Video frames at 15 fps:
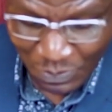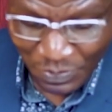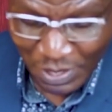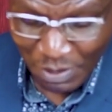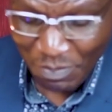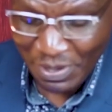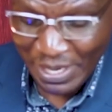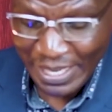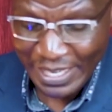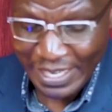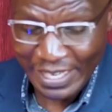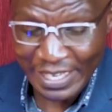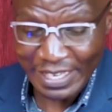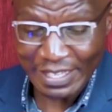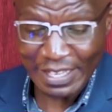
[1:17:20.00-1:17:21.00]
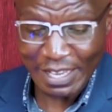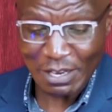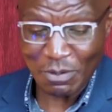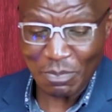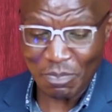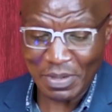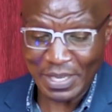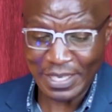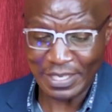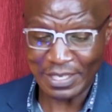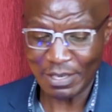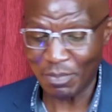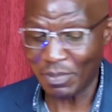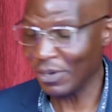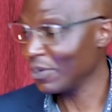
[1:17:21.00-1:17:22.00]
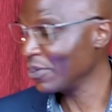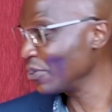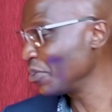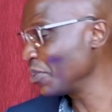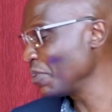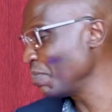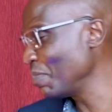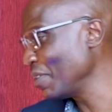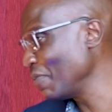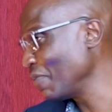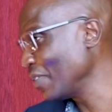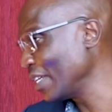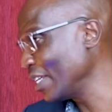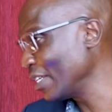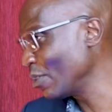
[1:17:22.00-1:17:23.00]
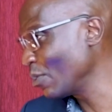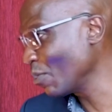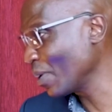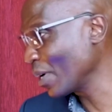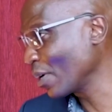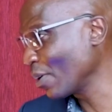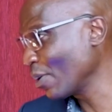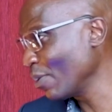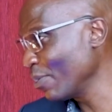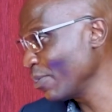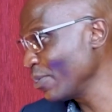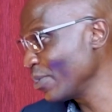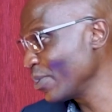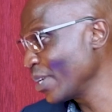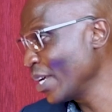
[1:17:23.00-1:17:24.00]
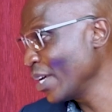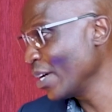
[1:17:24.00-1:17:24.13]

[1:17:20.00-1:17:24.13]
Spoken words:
bring that bit about GBV to a close.